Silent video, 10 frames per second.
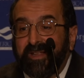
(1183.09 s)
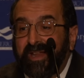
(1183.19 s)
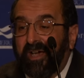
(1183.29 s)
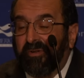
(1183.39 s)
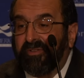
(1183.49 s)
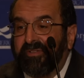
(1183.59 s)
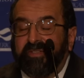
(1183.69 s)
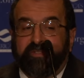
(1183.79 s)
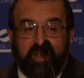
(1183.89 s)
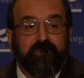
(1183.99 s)
Now, does
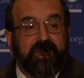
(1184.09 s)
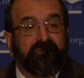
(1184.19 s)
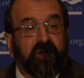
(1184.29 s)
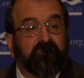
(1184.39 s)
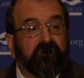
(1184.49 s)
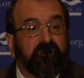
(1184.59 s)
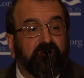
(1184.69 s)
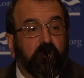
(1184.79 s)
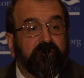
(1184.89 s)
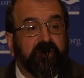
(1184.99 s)
Islam have doctrines
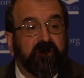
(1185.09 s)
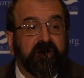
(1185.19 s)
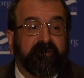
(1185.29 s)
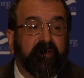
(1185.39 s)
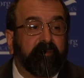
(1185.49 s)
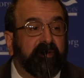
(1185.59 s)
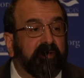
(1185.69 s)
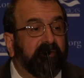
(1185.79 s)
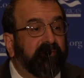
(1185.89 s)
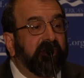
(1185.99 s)
of warfare against
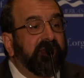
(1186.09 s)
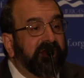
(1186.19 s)
unbelievers?